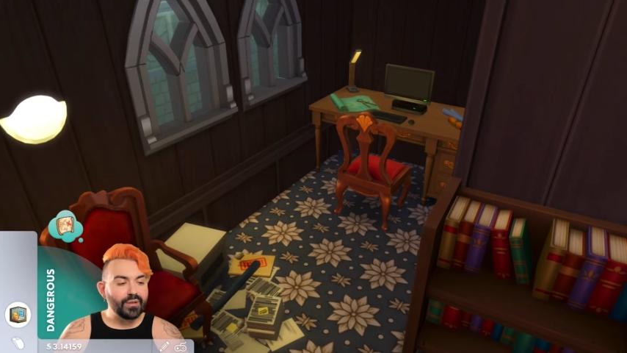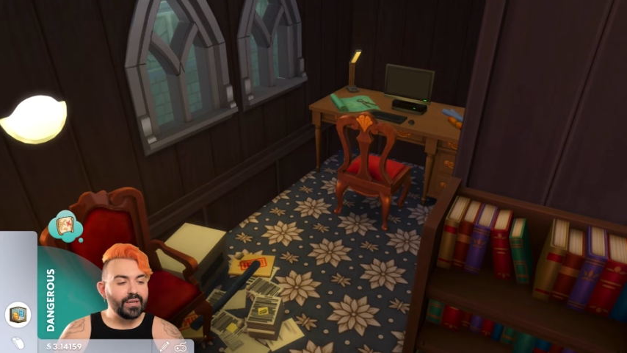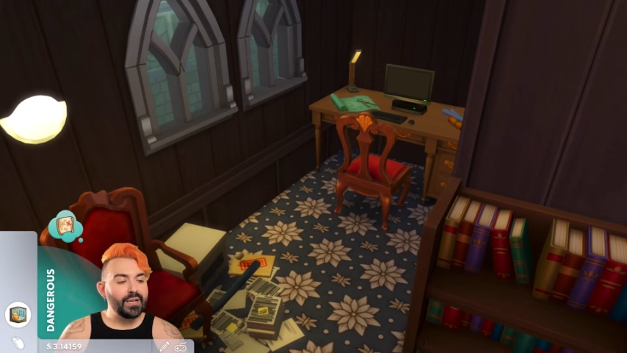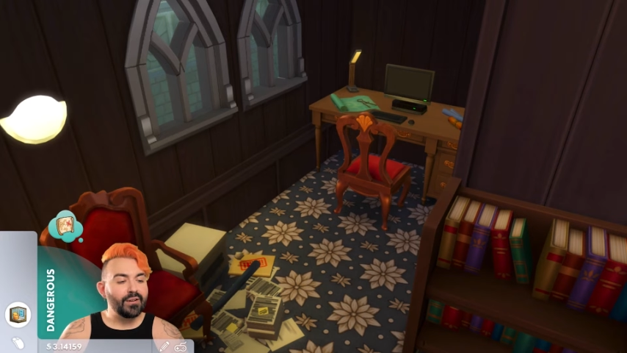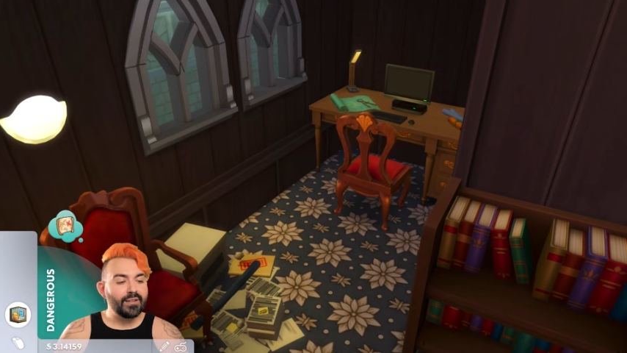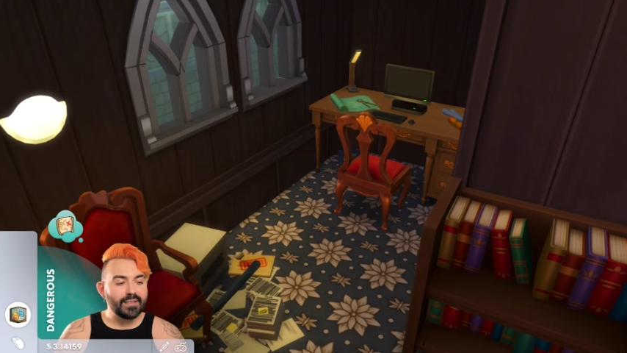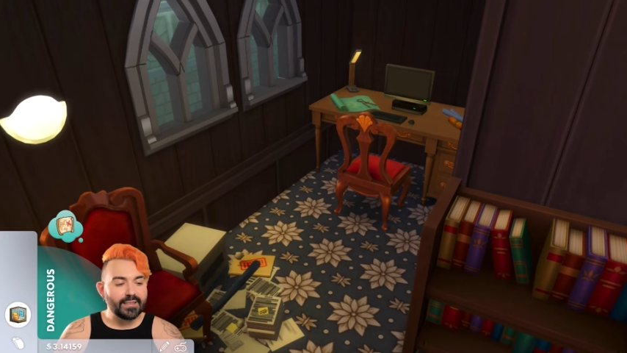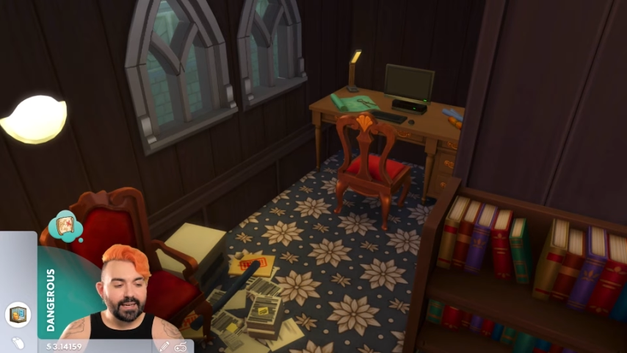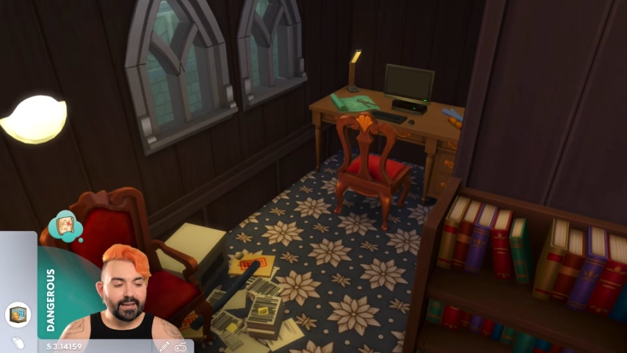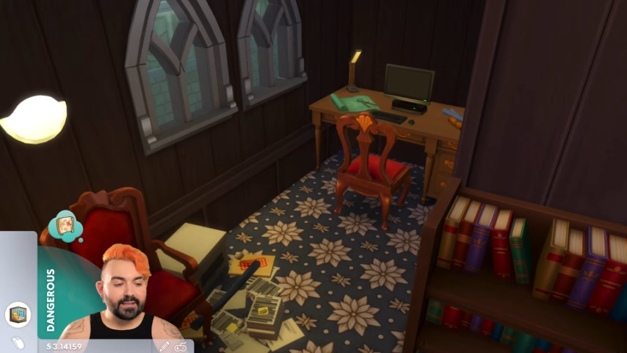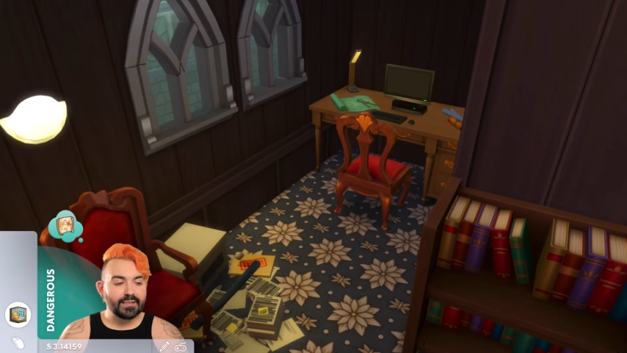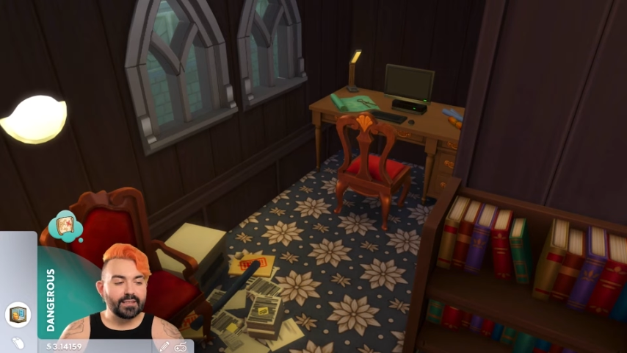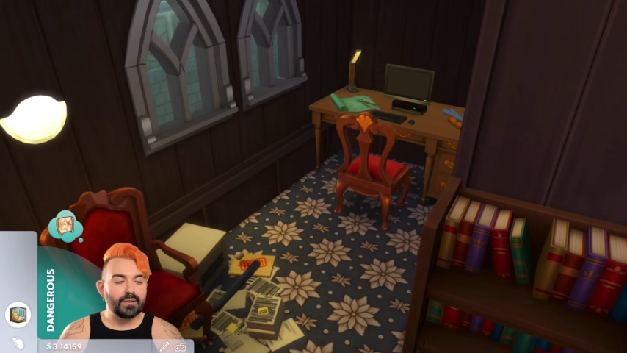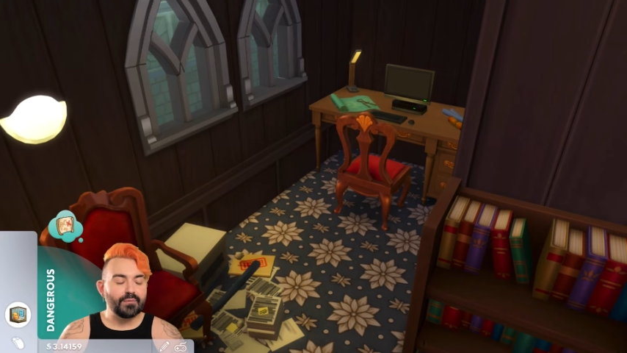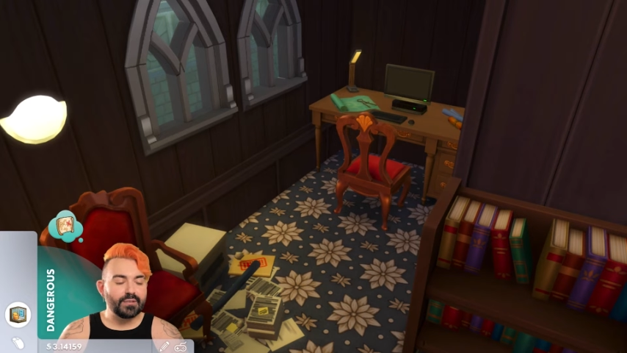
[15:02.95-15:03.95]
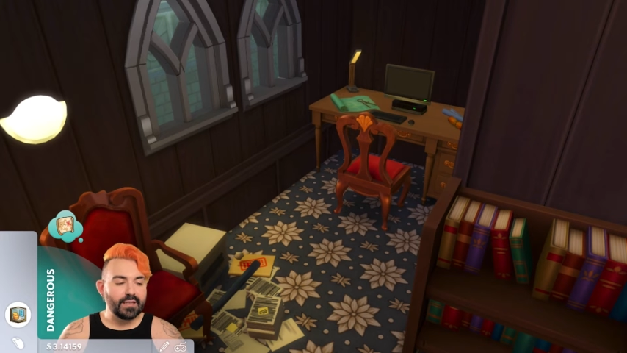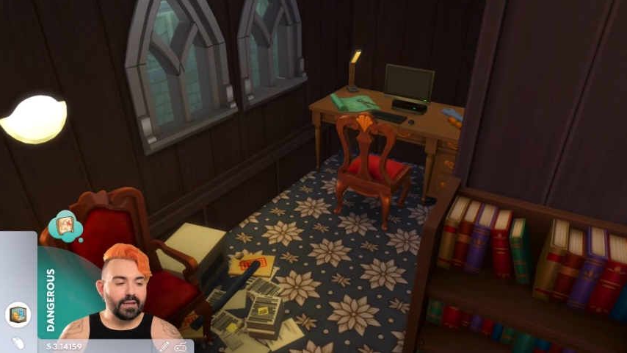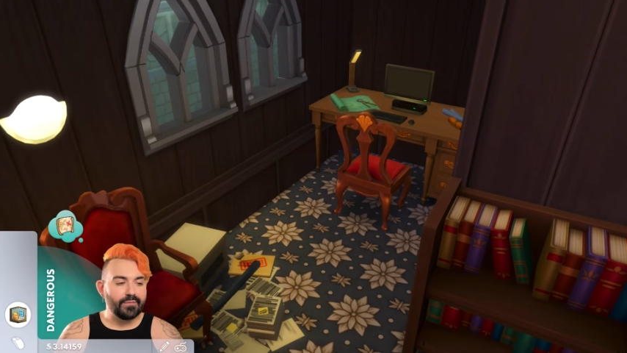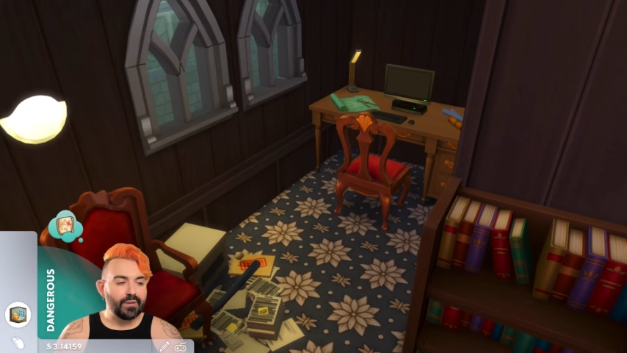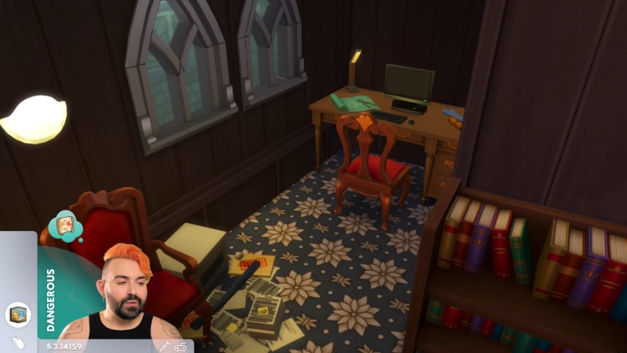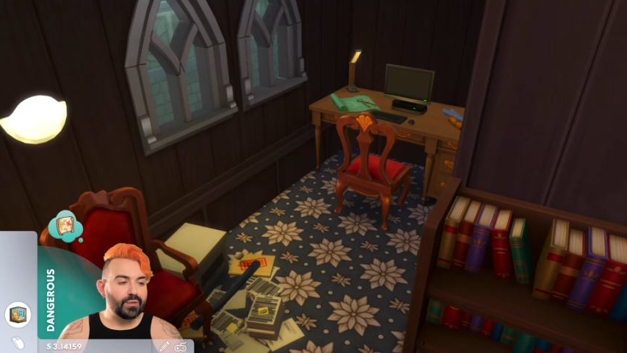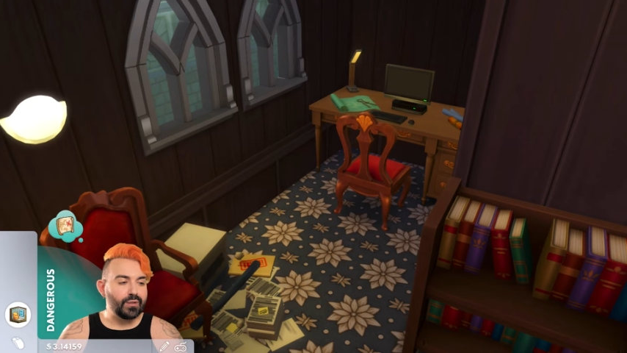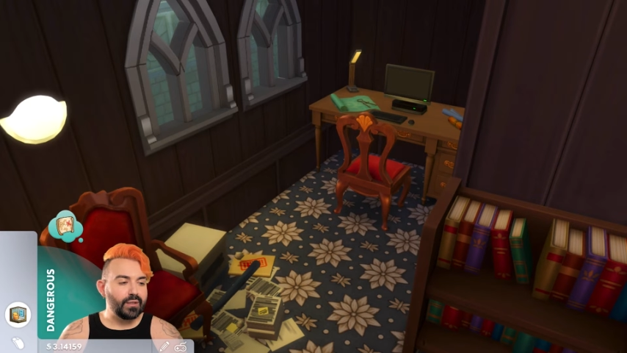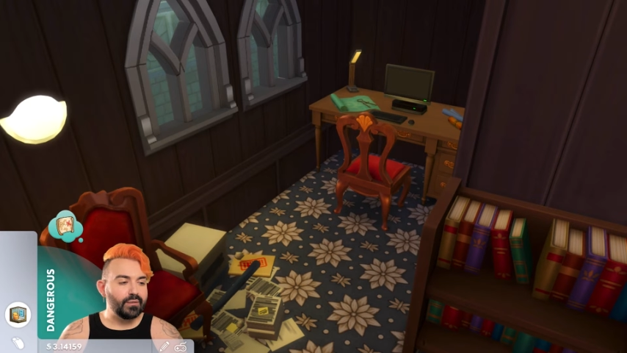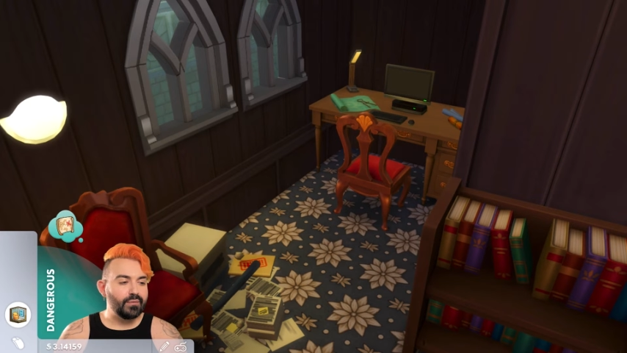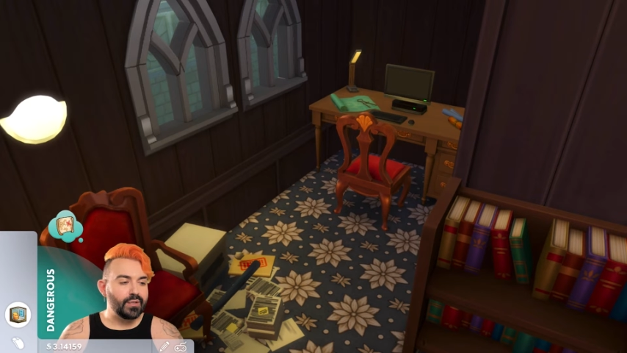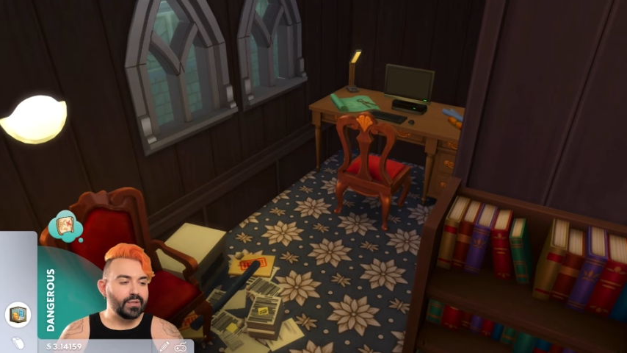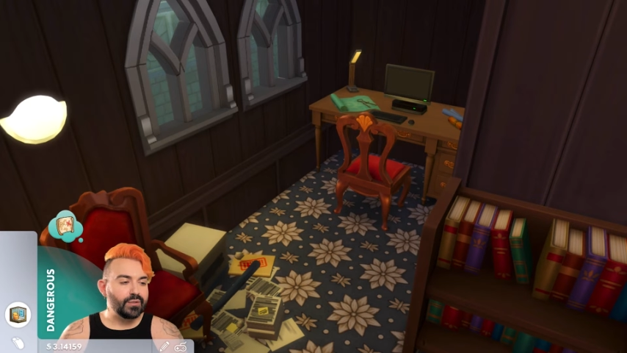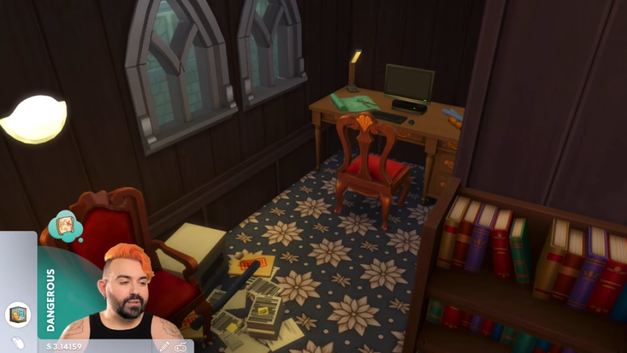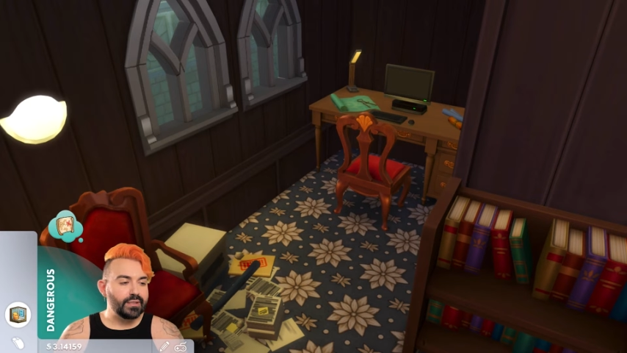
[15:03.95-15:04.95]
here and a desk that was not featured in the
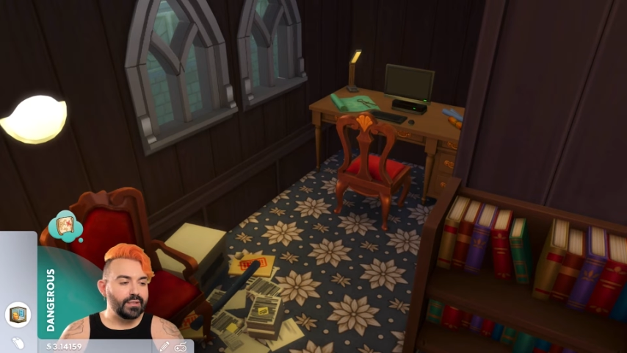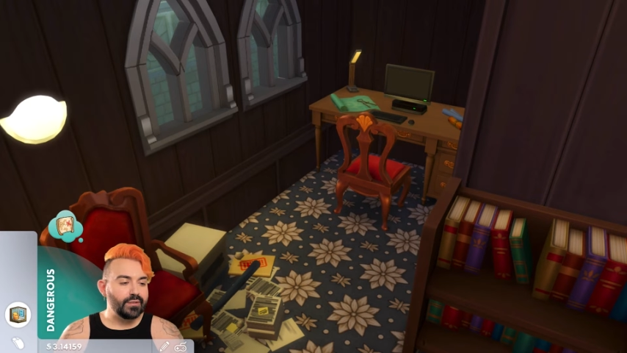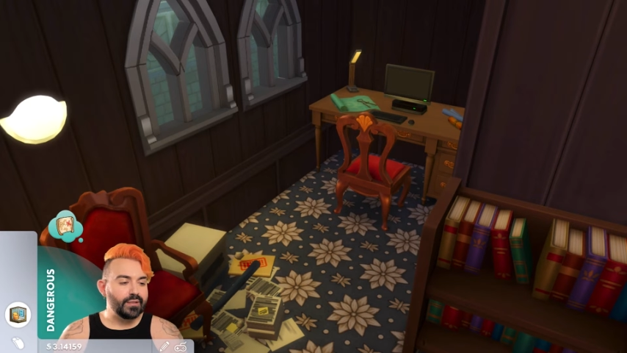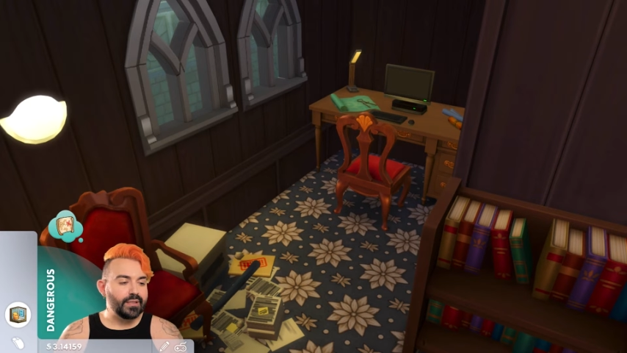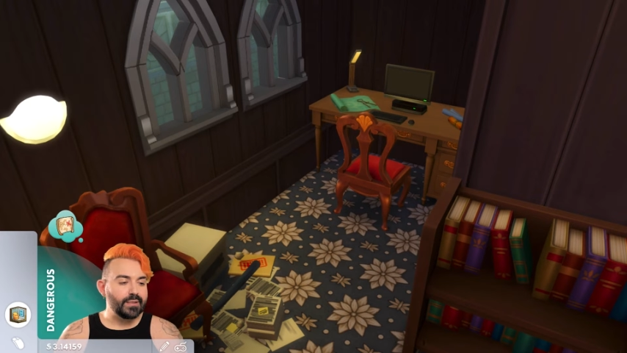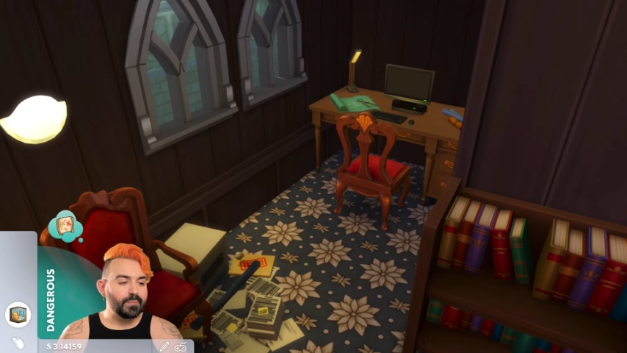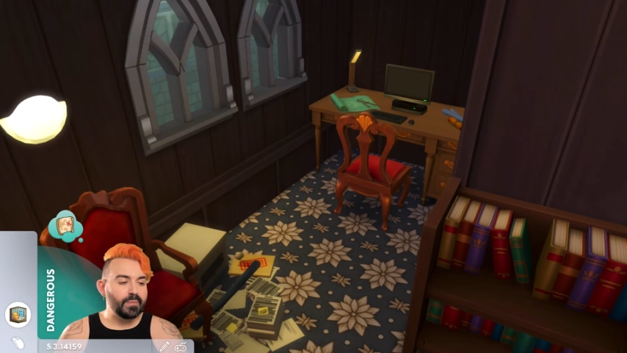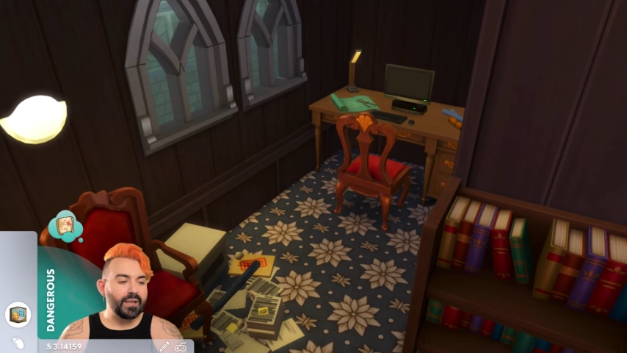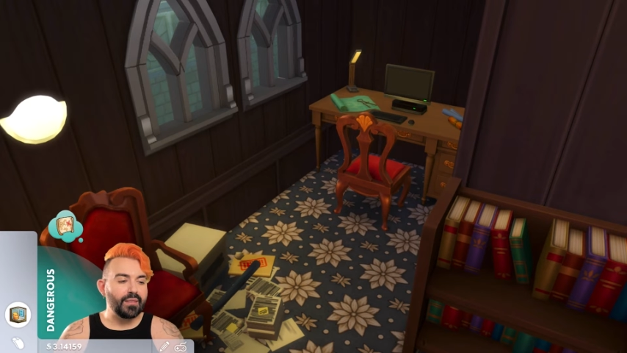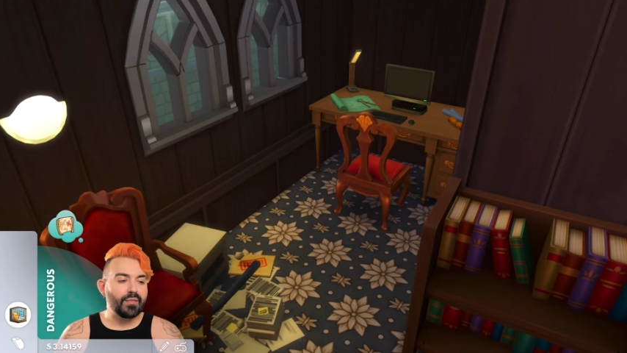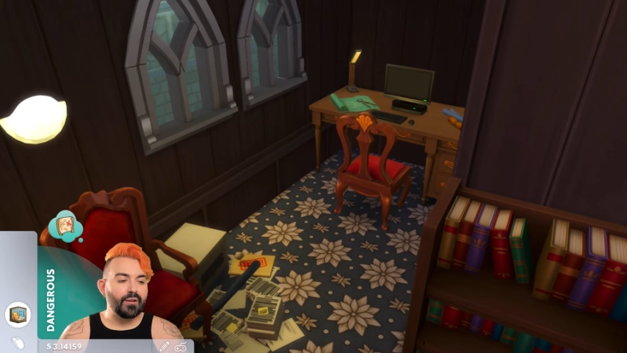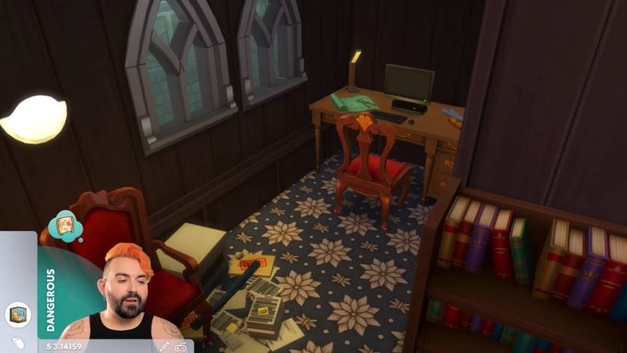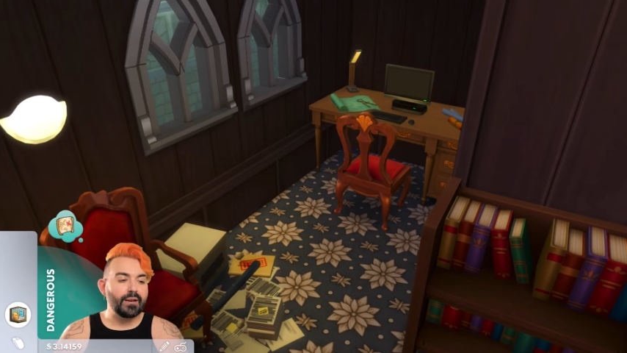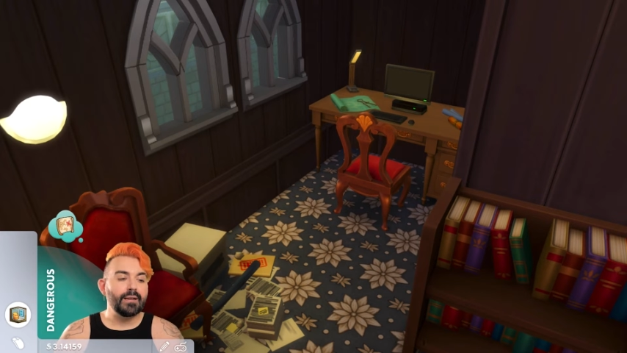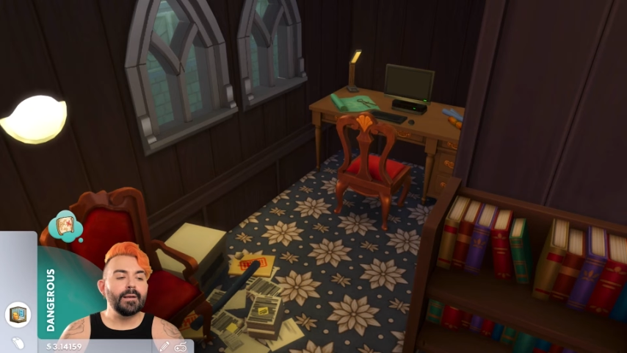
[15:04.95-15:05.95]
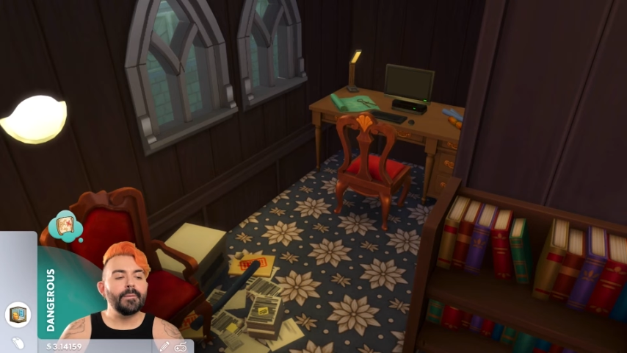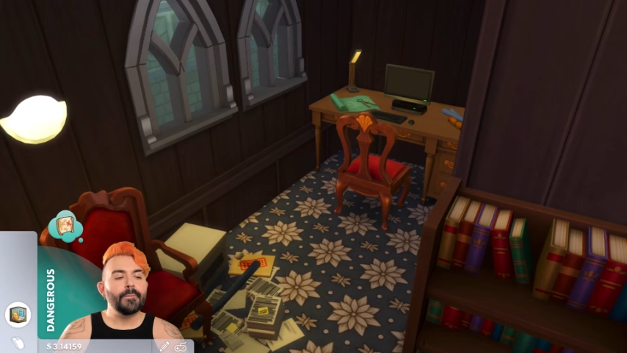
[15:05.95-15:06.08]
original series, but I thought